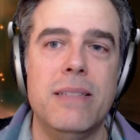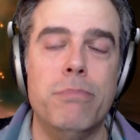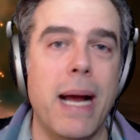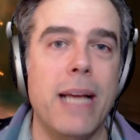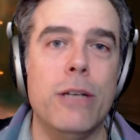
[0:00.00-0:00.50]

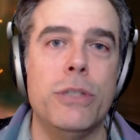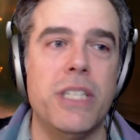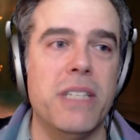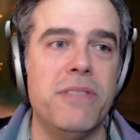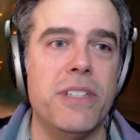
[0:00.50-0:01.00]

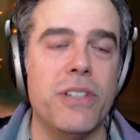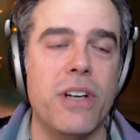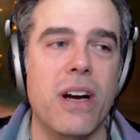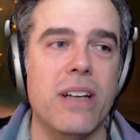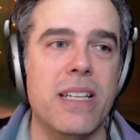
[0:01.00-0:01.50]
Bioshift is a
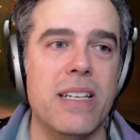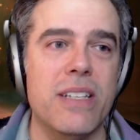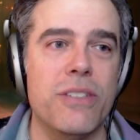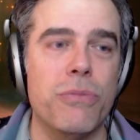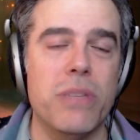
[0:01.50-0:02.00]
card that
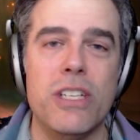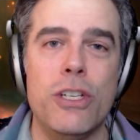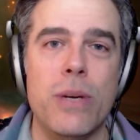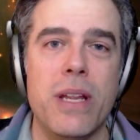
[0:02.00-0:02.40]
doesn't really do